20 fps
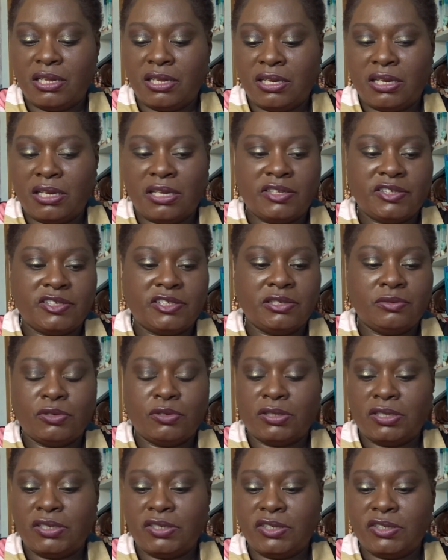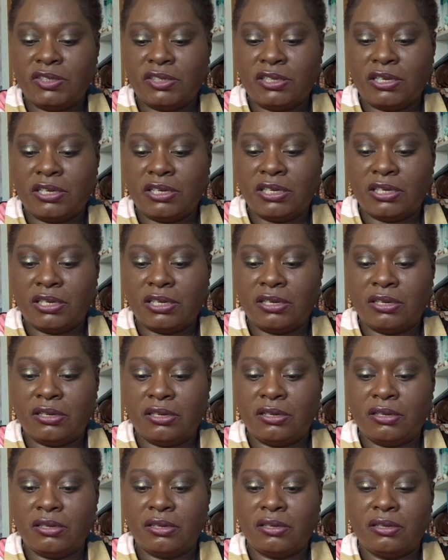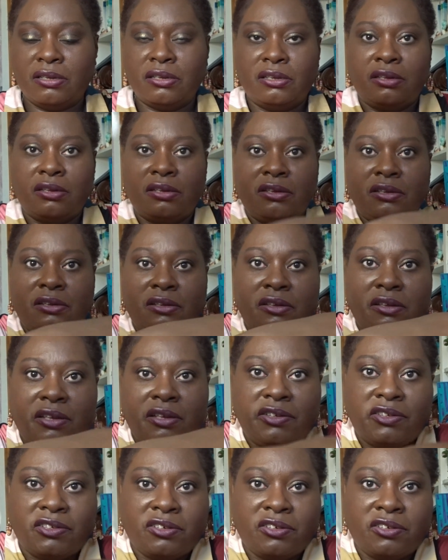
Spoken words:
Let's see what this is like. It's